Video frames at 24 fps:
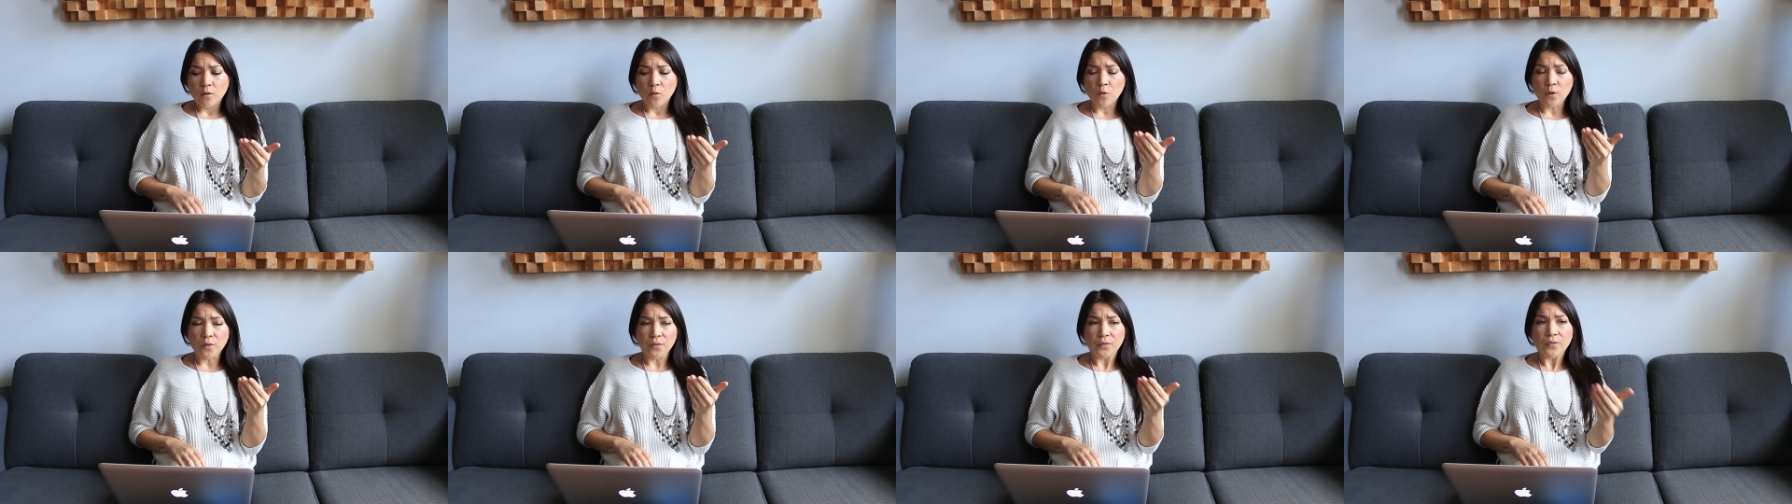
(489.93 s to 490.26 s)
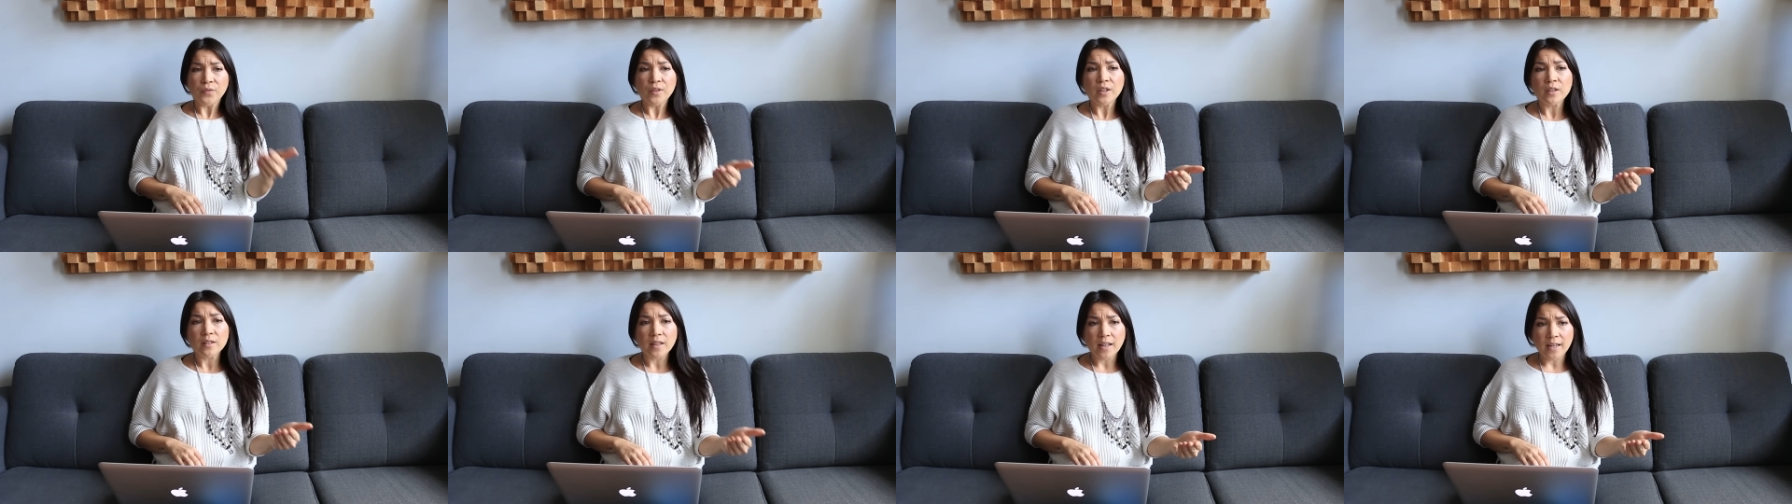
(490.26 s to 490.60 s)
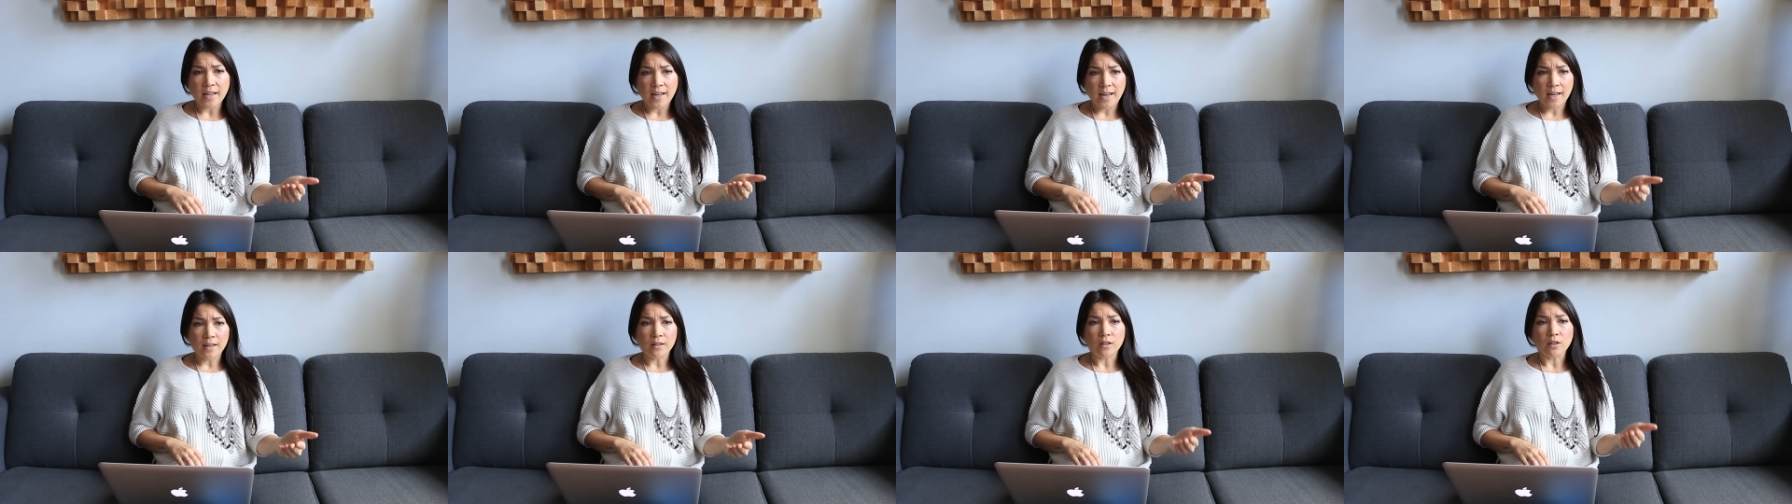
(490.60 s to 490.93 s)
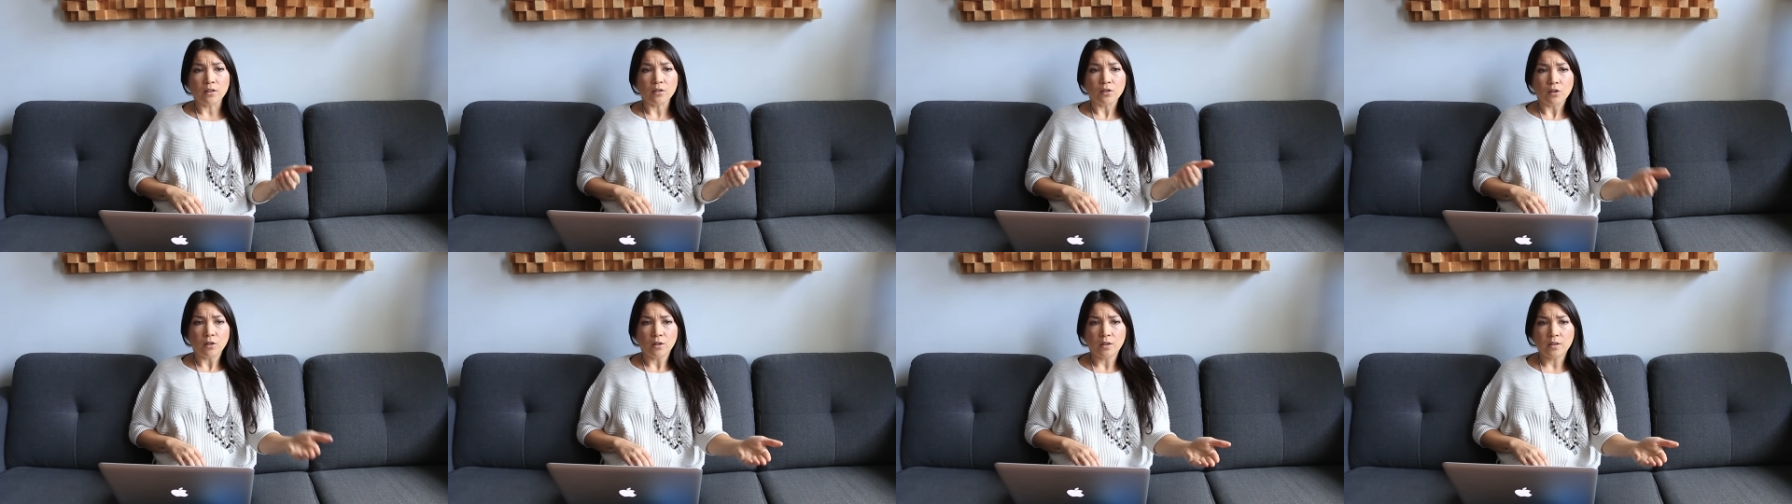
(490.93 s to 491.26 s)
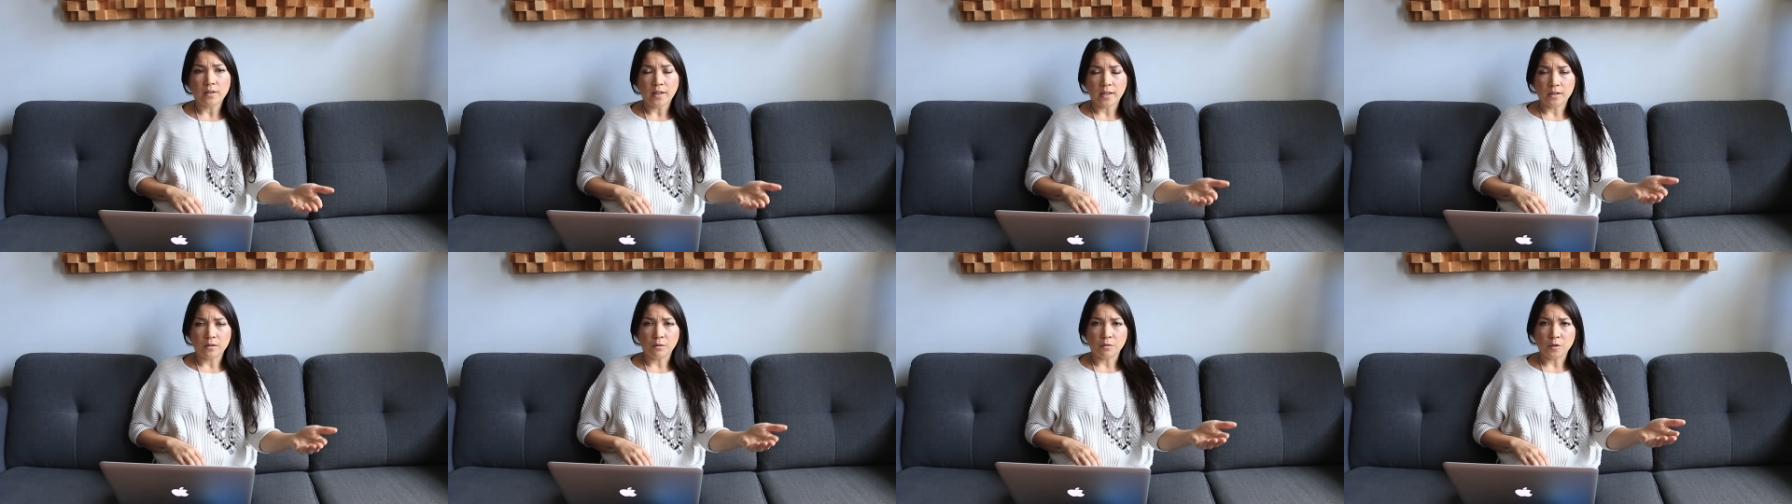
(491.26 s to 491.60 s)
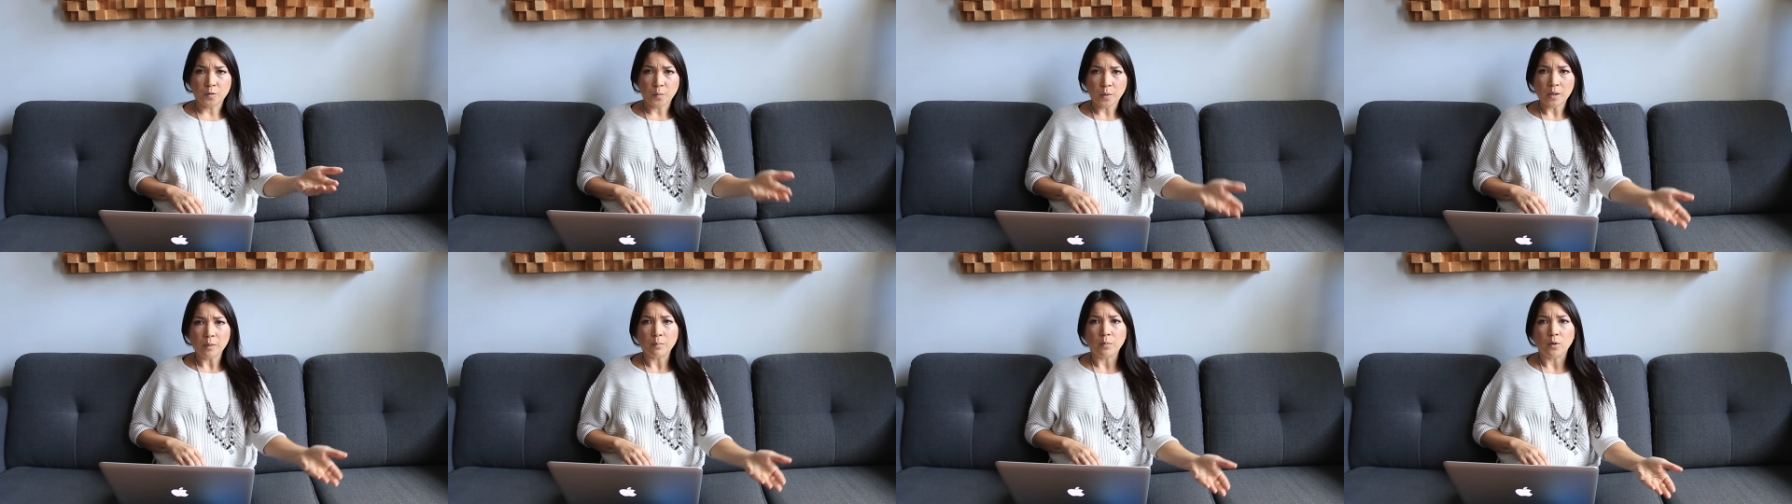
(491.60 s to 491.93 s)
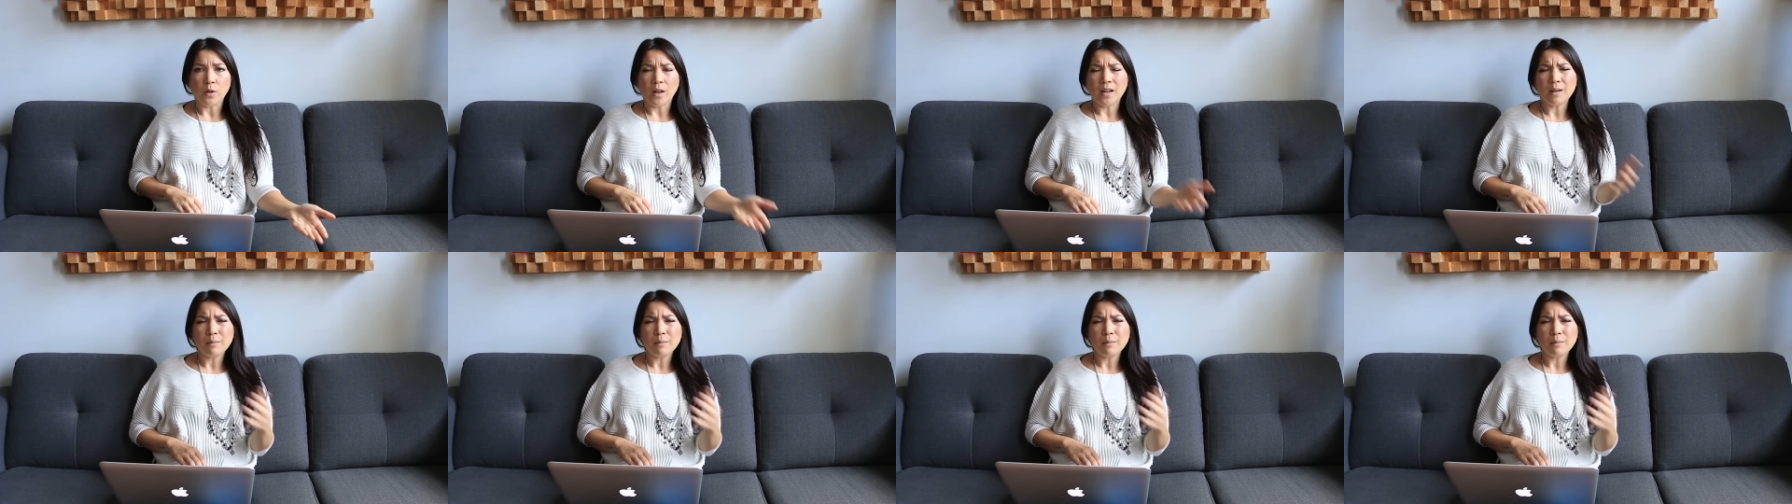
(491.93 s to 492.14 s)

or feel like I had to look like those people.